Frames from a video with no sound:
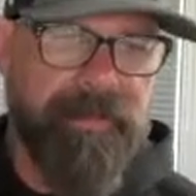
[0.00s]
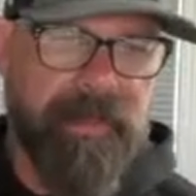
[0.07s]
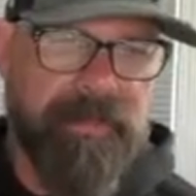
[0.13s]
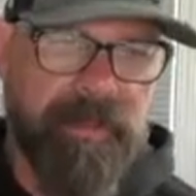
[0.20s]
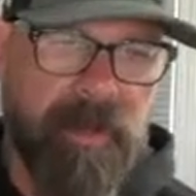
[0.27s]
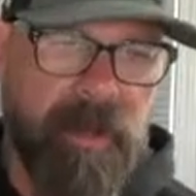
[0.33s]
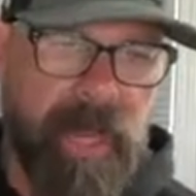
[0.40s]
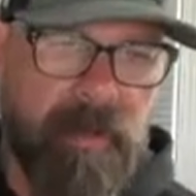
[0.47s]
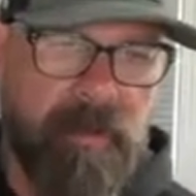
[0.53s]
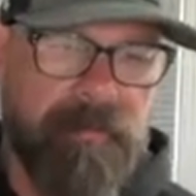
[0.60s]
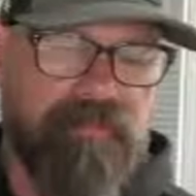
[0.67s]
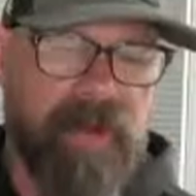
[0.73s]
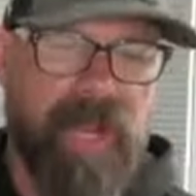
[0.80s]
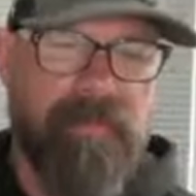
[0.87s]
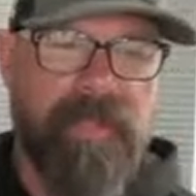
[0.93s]
So I would
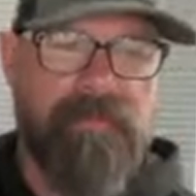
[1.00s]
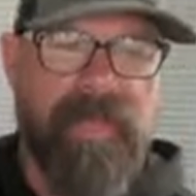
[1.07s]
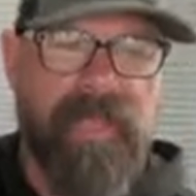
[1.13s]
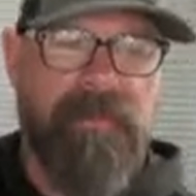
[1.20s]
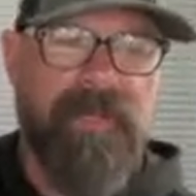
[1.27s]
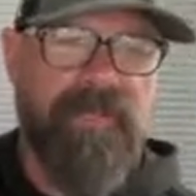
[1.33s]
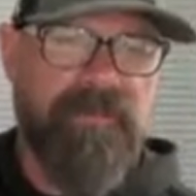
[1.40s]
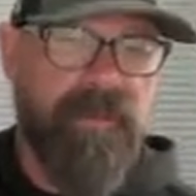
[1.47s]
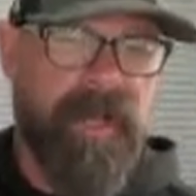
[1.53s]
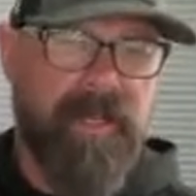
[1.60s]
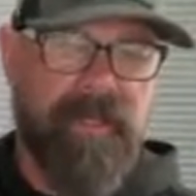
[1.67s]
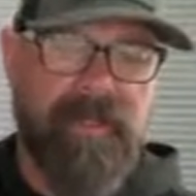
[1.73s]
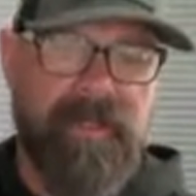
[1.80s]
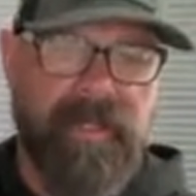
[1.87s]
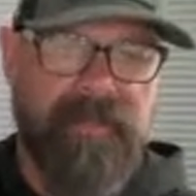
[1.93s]
probably maybe try
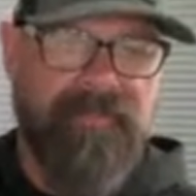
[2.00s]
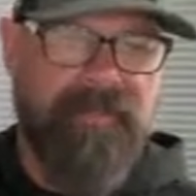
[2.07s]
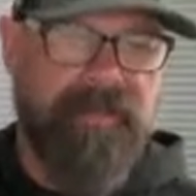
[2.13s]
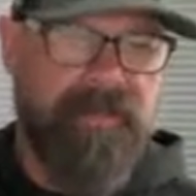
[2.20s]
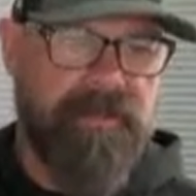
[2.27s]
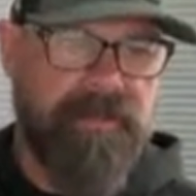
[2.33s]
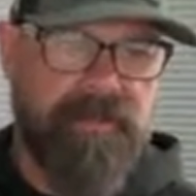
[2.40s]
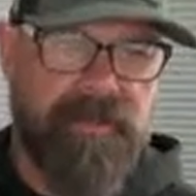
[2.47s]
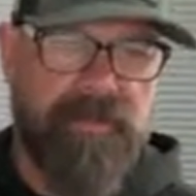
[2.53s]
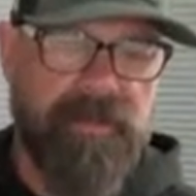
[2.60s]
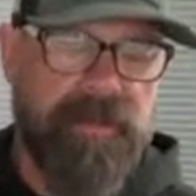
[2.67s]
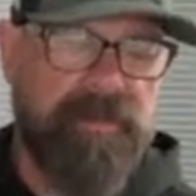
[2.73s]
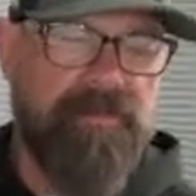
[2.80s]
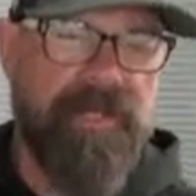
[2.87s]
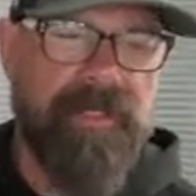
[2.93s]
to lift 2 or
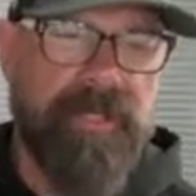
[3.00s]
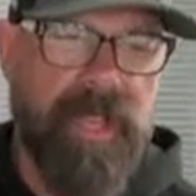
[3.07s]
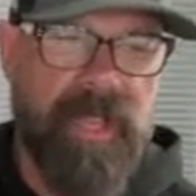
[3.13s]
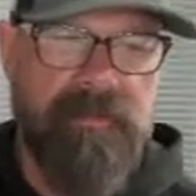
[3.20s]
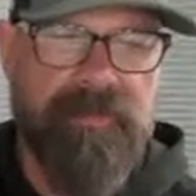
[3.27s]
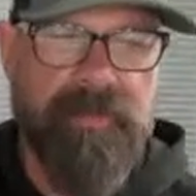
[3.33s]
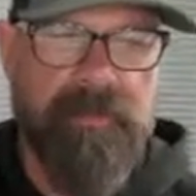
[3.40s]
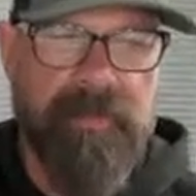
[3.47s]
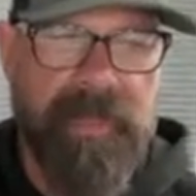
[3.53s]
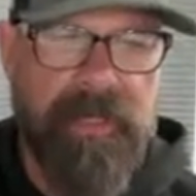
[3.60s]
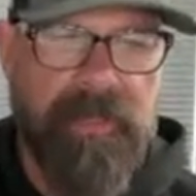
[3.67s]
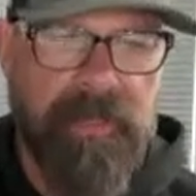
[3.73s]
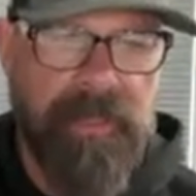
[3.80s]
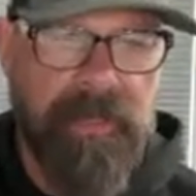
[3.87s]
3 times a week,